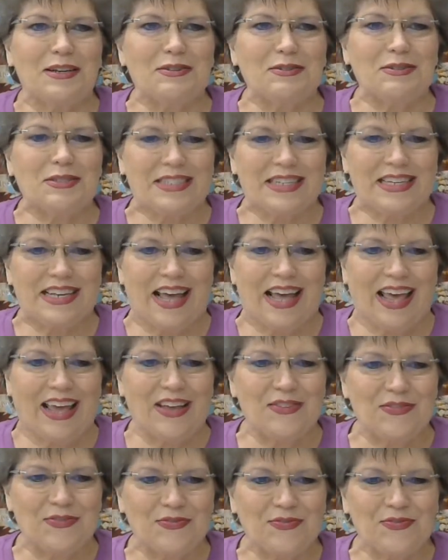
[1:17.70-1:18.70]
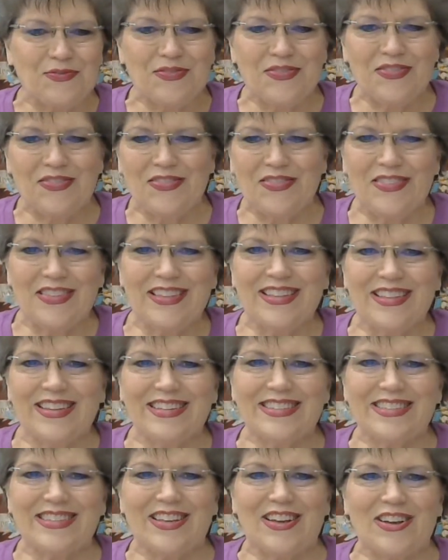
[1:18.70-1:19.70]
doing today?
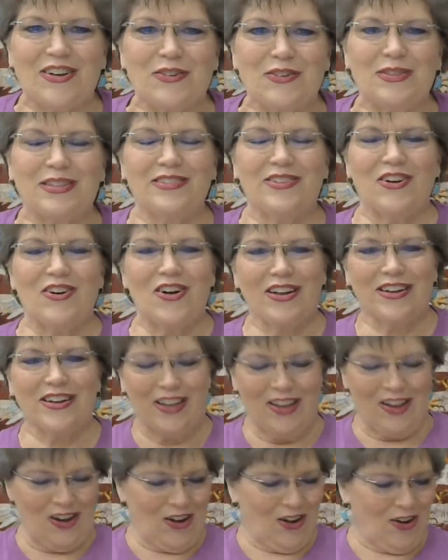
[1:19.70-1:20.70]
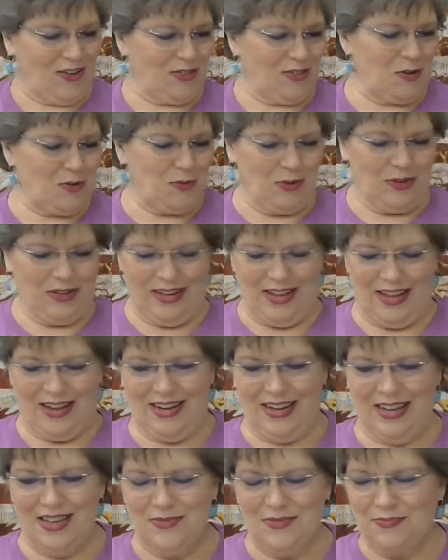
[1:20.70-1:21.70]
So Dawn here at the Quilt
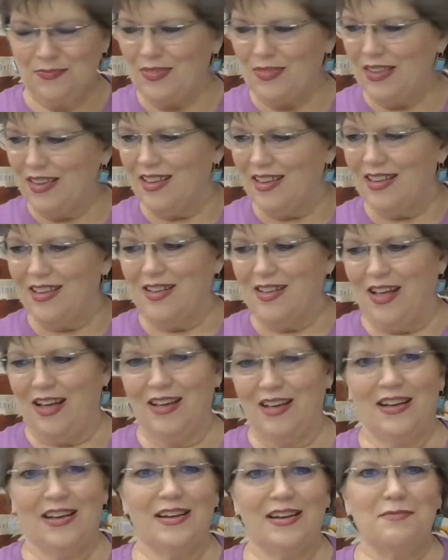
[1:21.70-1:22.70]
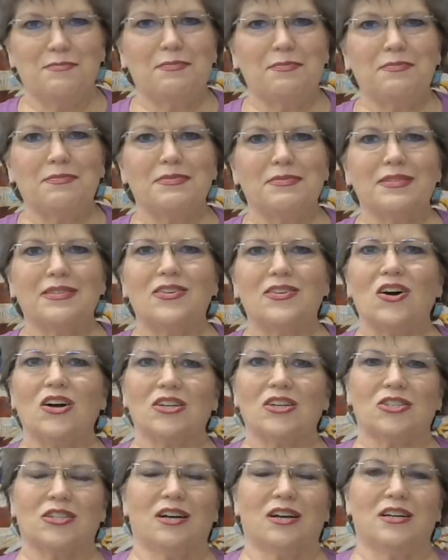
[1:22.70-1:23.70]
Lady.
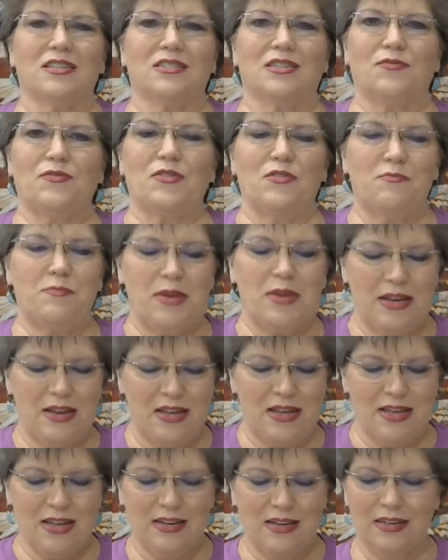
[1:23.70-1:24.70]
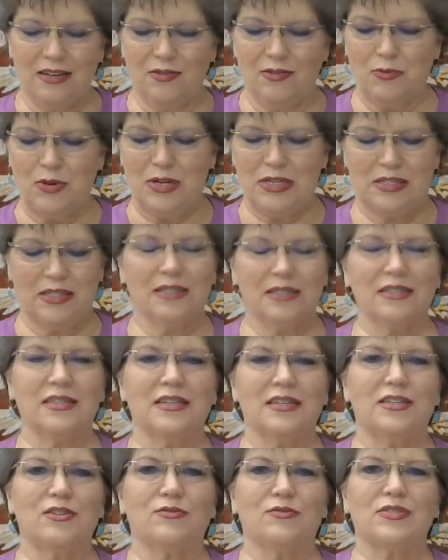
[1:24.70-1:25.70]
Gosh, guys, if you've been in
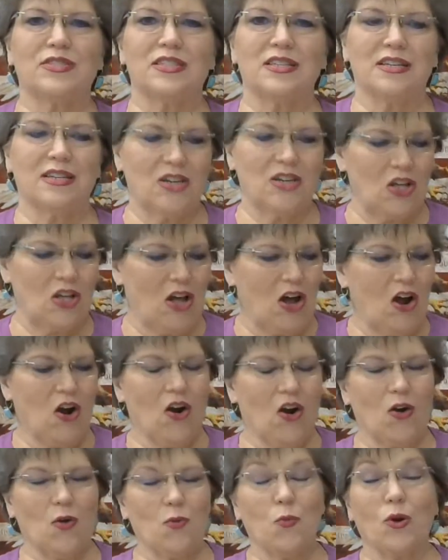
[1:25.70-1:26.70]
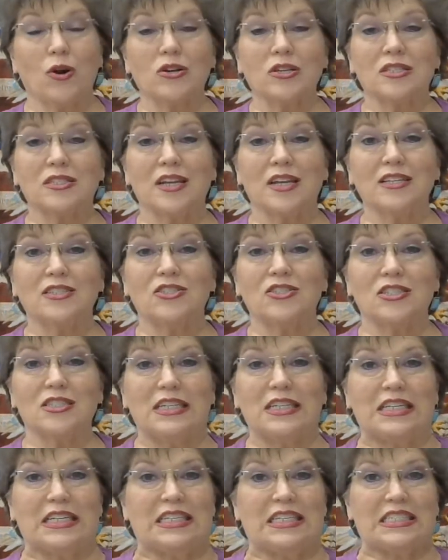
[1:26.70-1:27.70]
recently, you've seen our
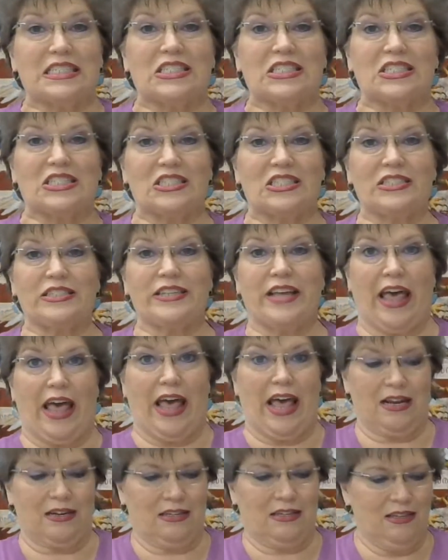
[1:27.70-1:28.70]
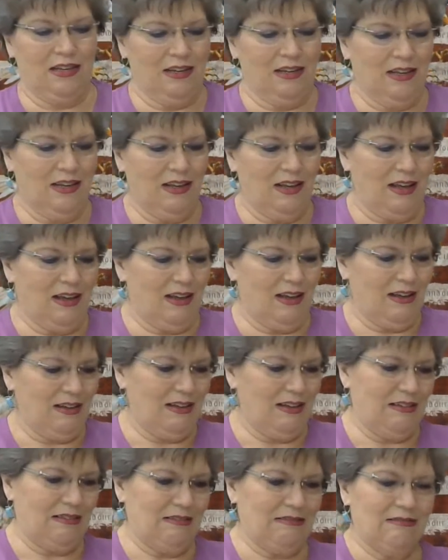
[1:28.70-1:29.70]
workstation is stacked.
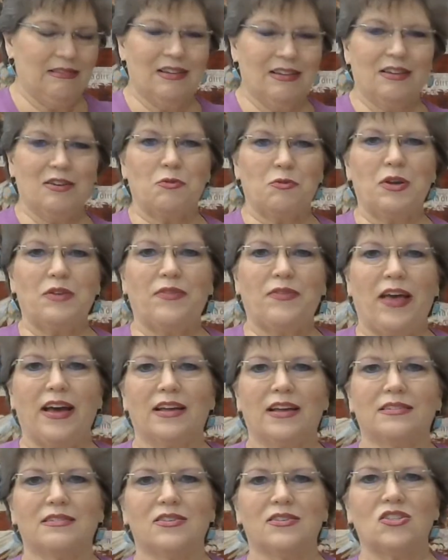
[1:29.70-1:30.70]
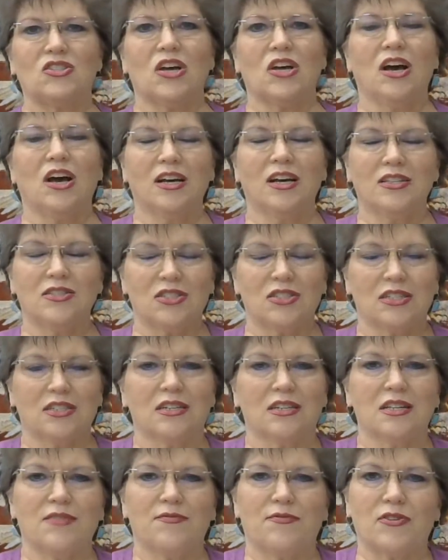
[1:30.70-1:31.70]
Uh, we've had tons of
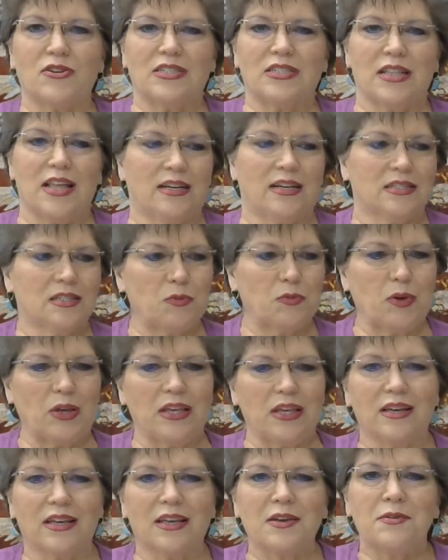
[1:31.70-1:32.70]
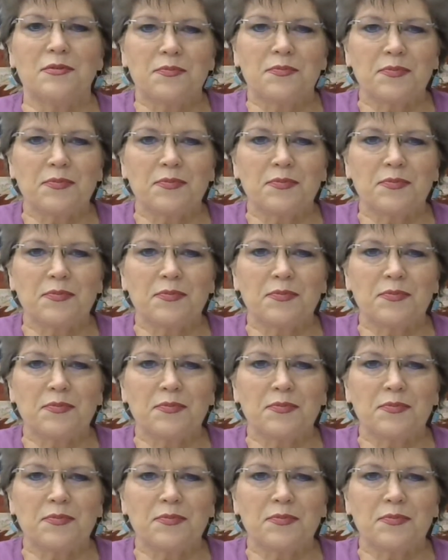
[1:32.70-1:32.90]
deliveries last week.